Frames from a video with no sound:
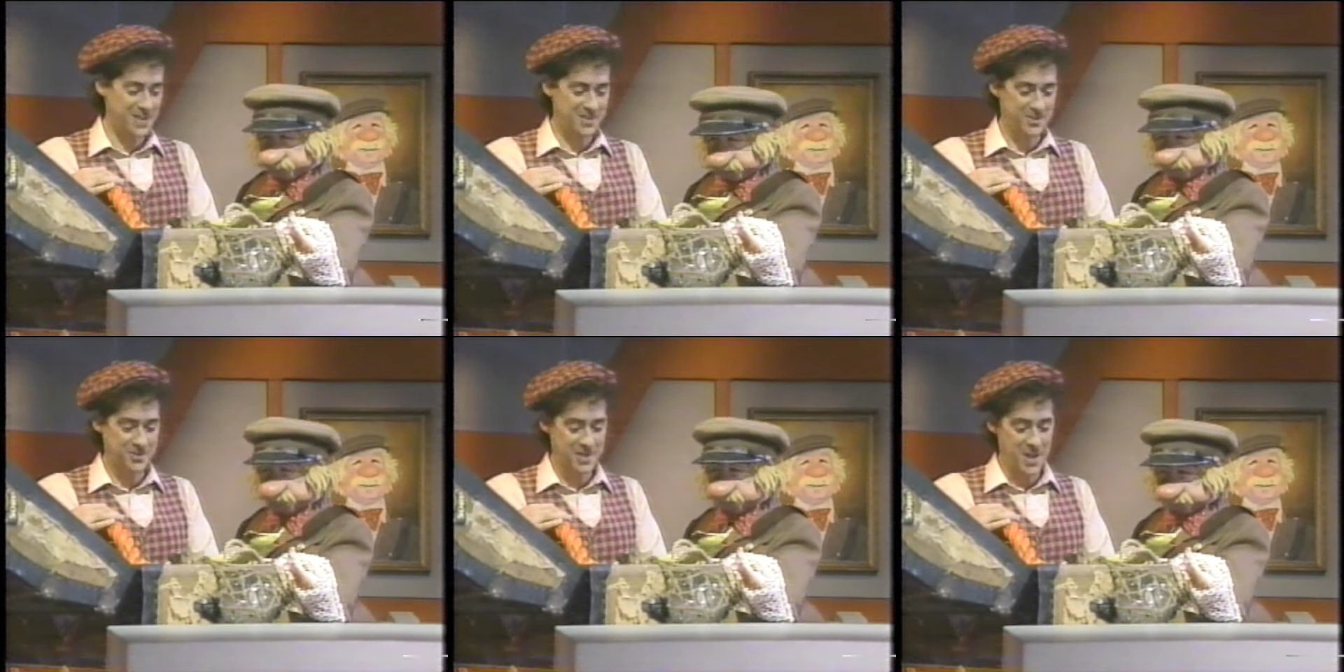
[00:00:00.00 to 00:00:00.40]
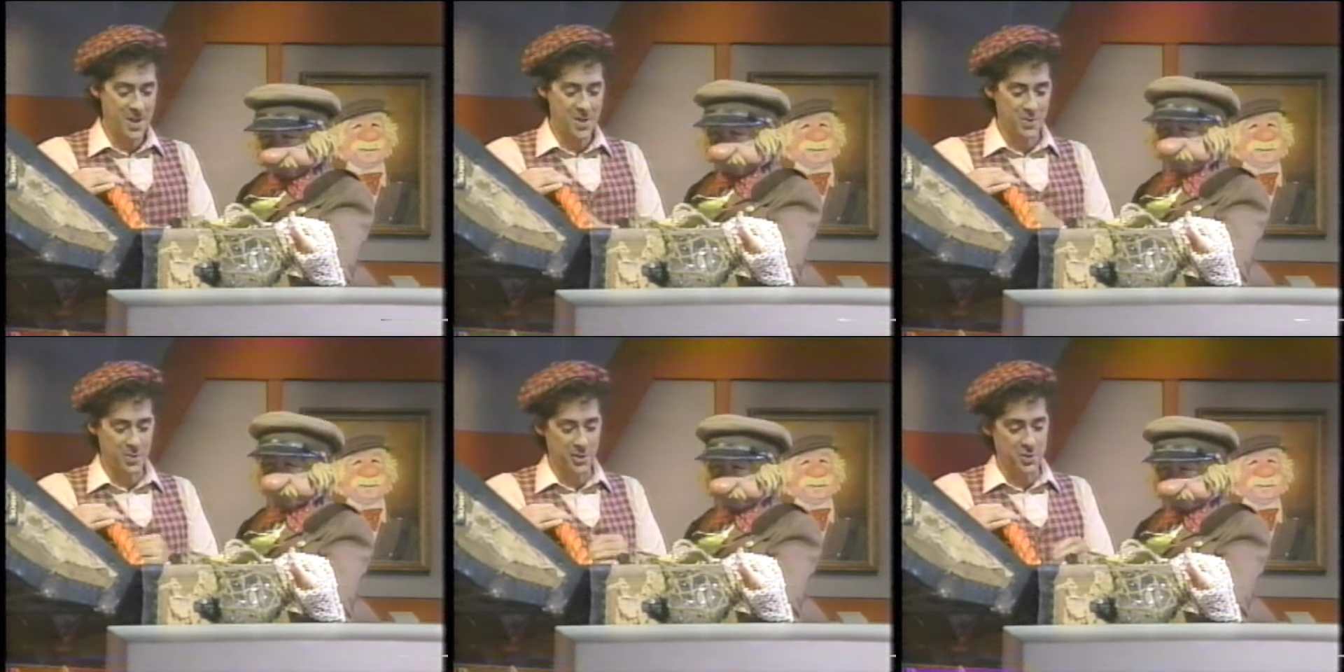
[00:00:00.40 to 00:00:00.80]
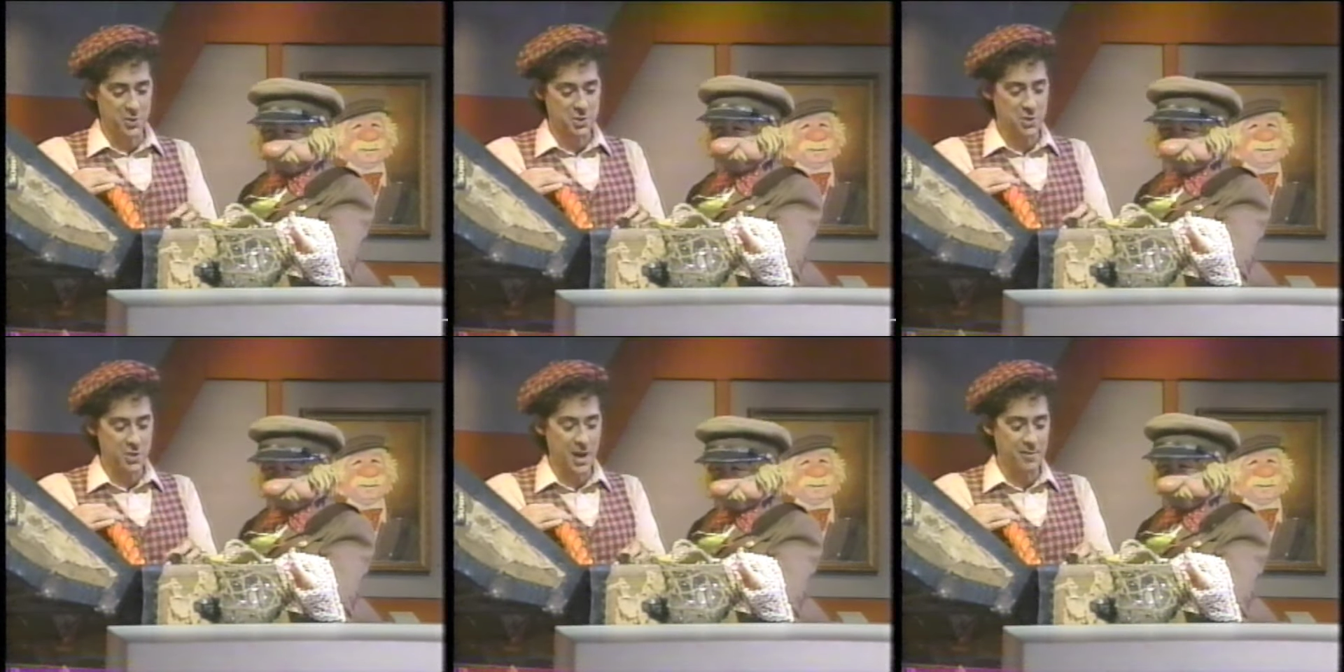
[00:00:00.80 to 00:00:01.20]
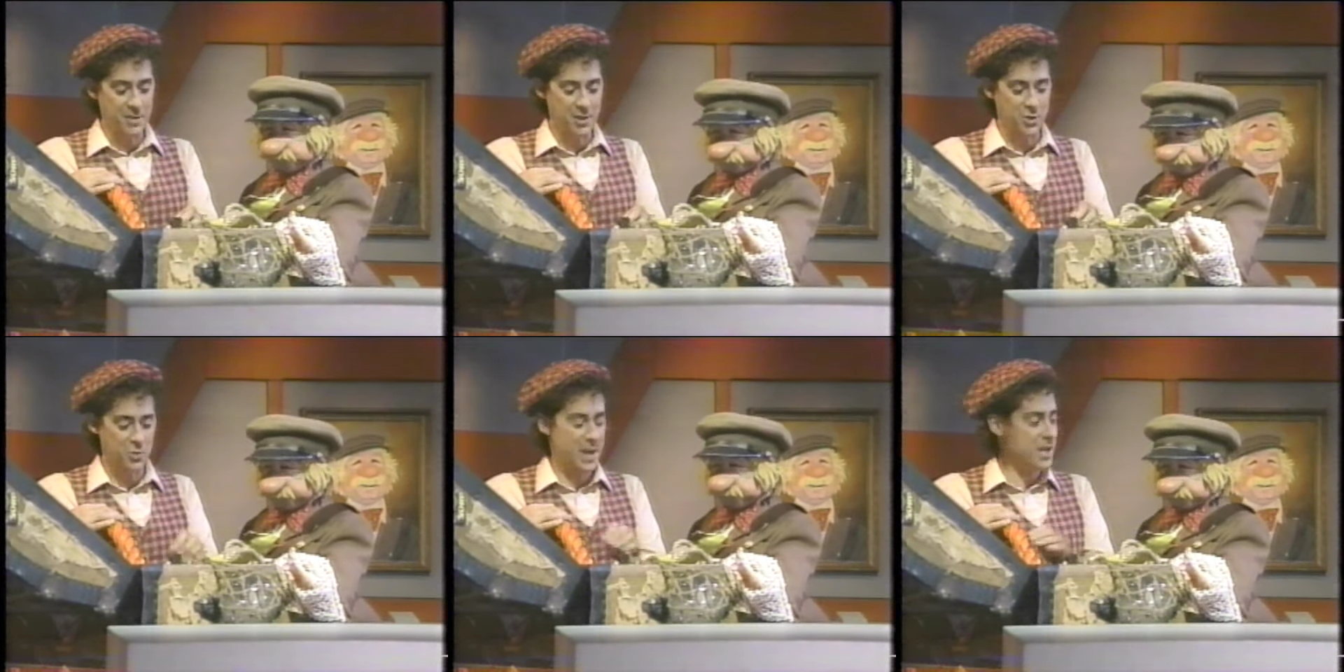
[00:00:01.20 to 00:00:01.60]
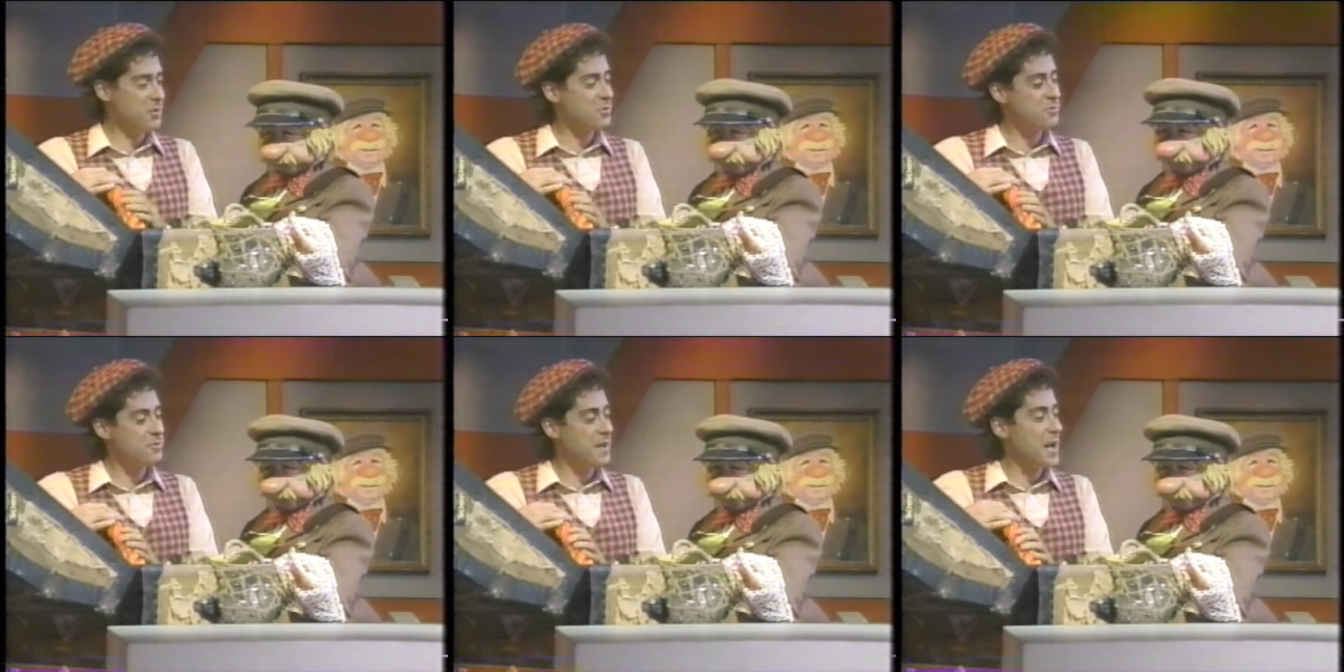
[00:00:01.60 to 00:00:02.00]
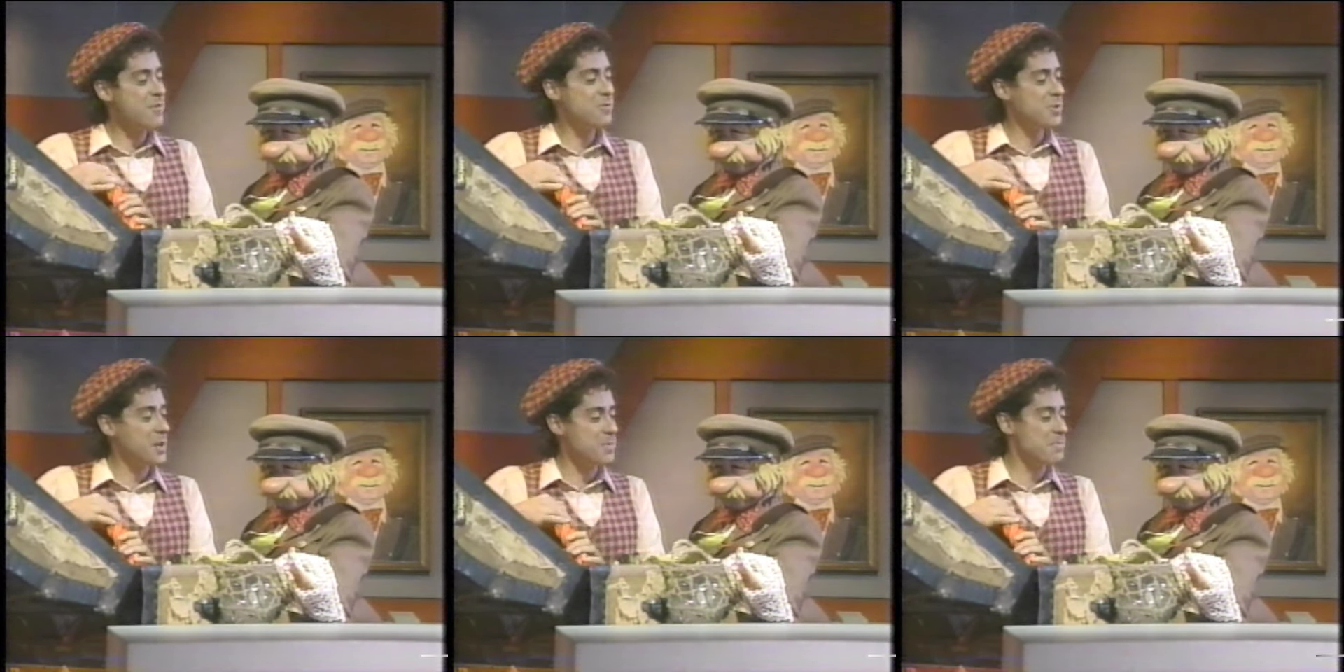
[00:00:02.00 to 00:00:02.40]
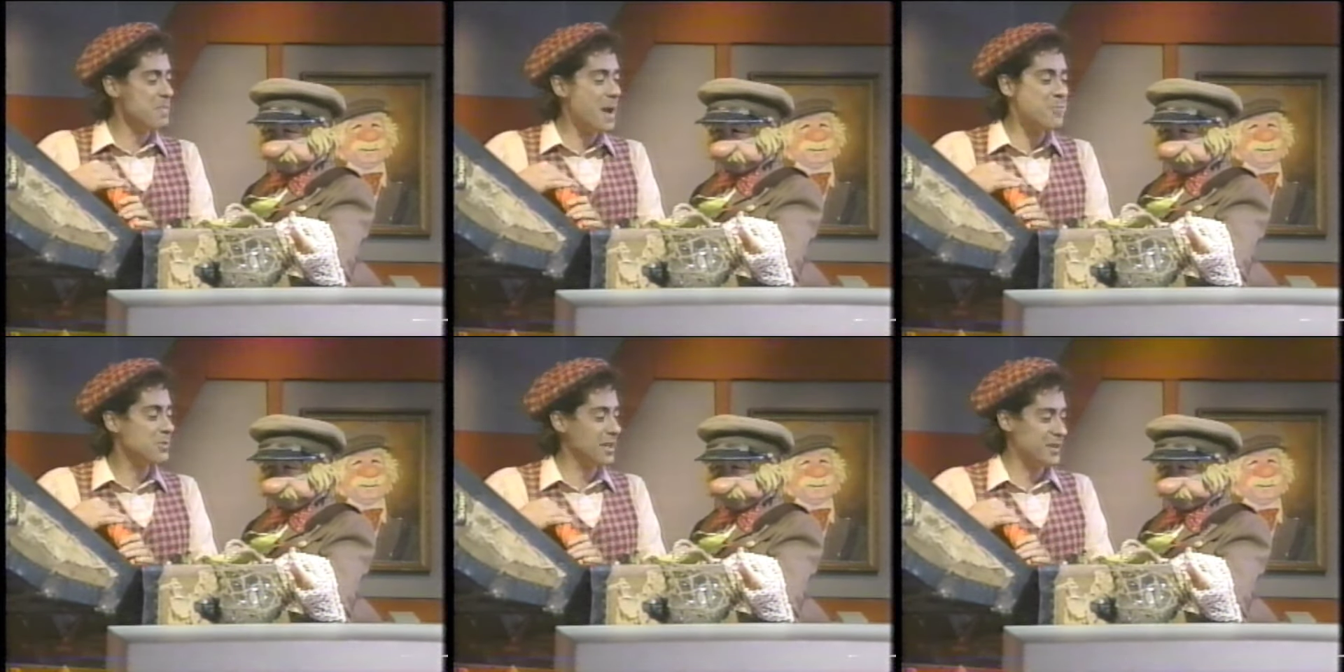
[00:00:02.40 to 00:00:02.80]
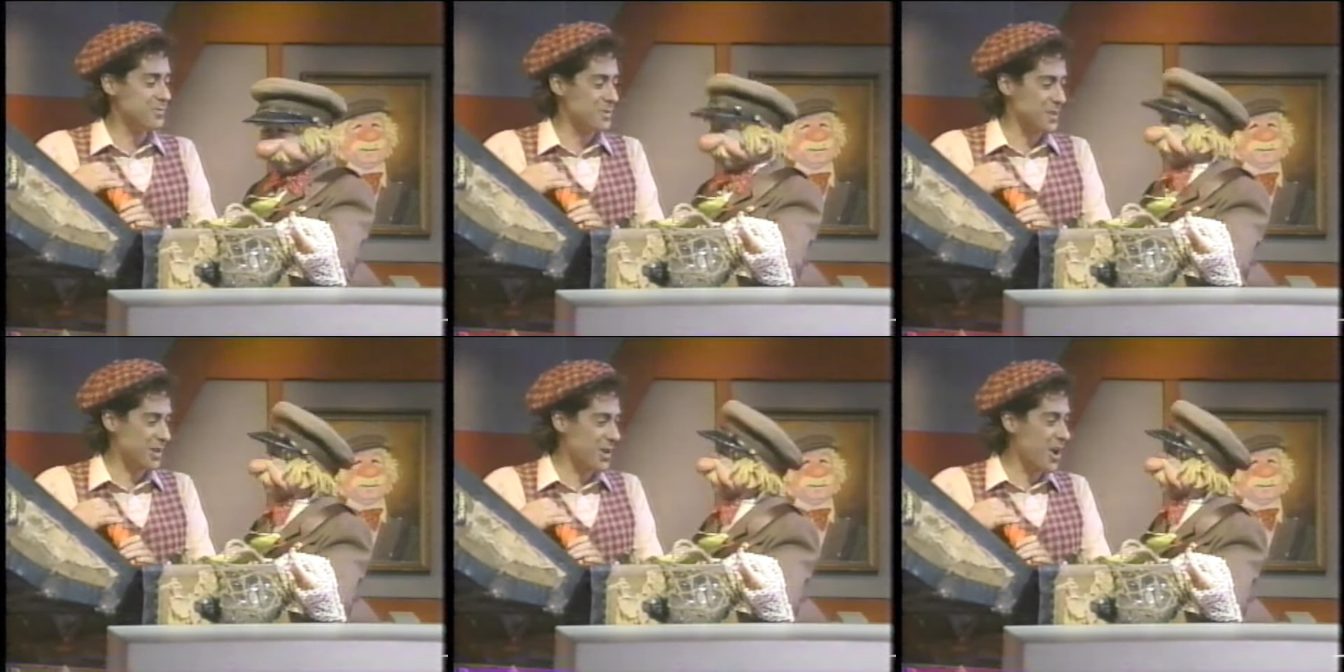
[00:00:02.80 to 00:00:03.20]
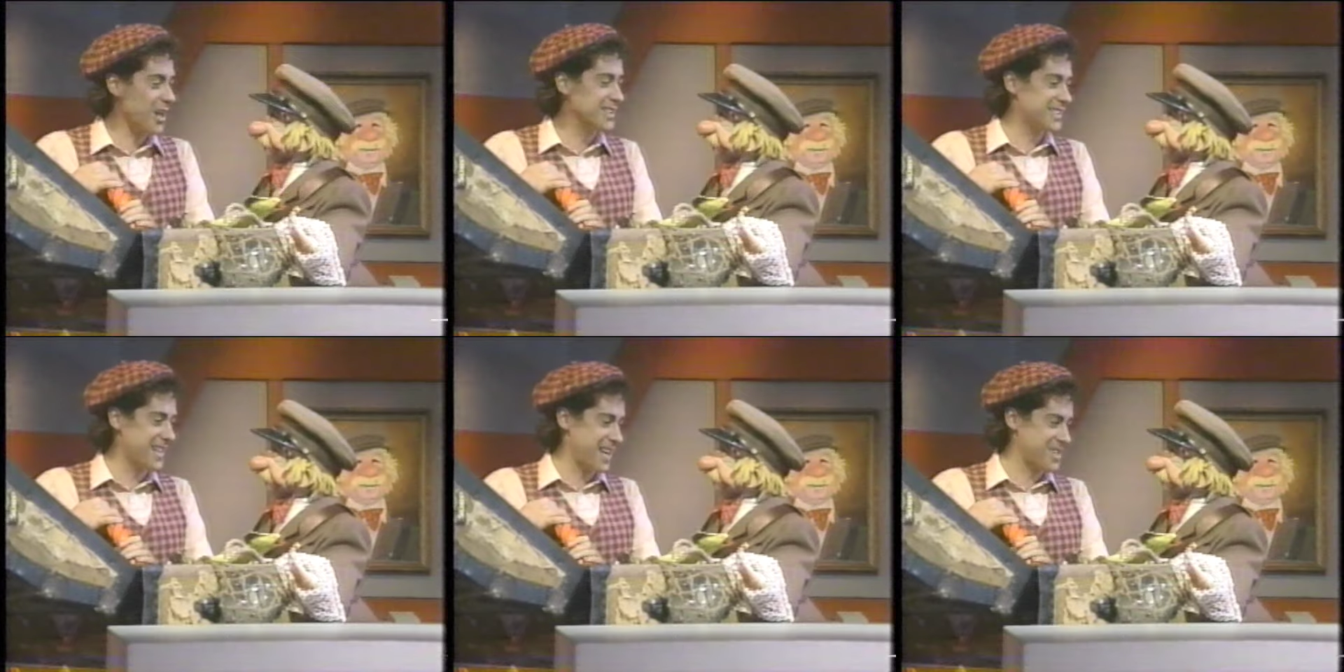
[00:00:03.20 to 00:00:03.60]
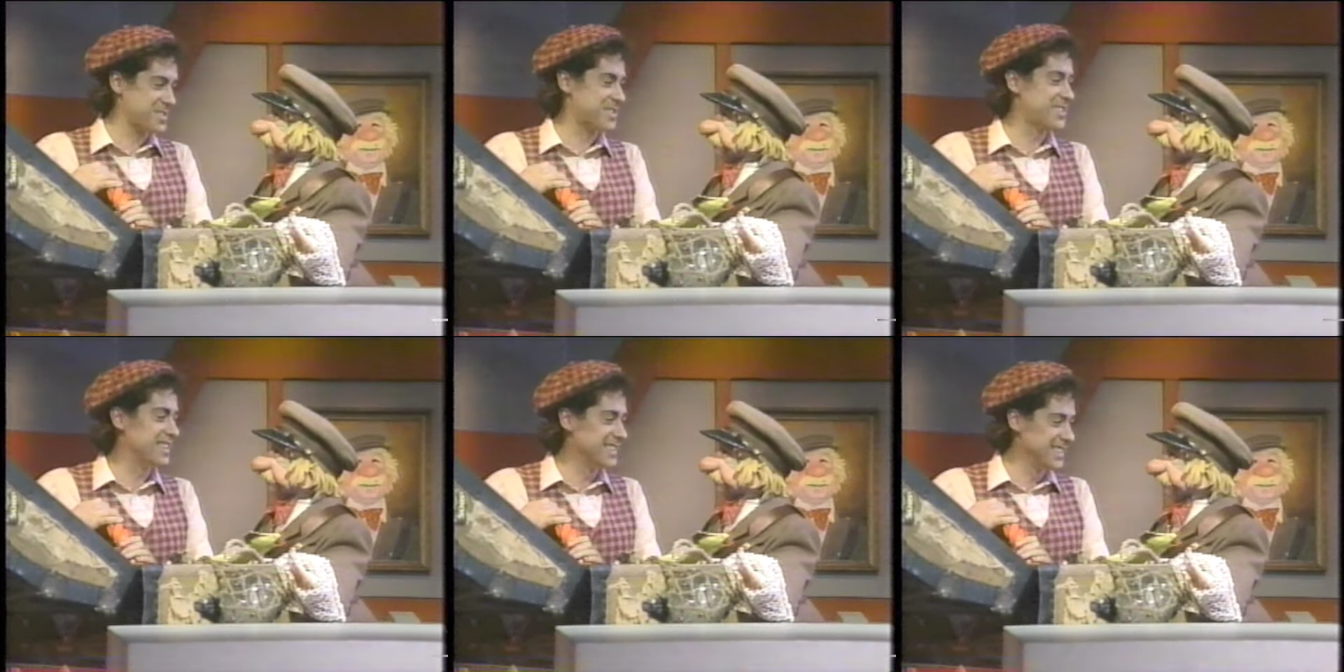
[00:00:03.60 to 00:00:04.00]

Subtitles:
Well, you sure have a great favorite memory for the contest.